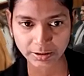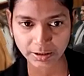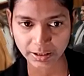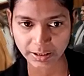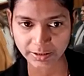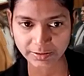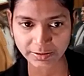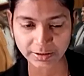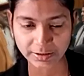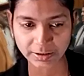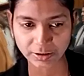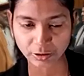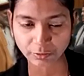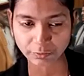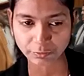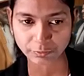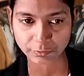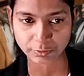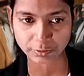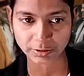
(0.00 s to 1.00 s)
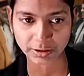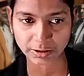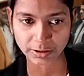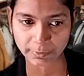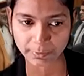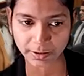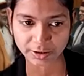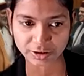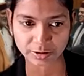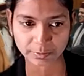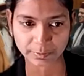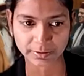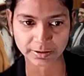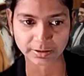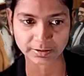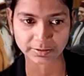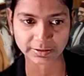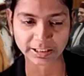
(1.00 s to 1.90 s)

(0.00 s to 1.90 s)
Transgiri of Himachal Pradesh.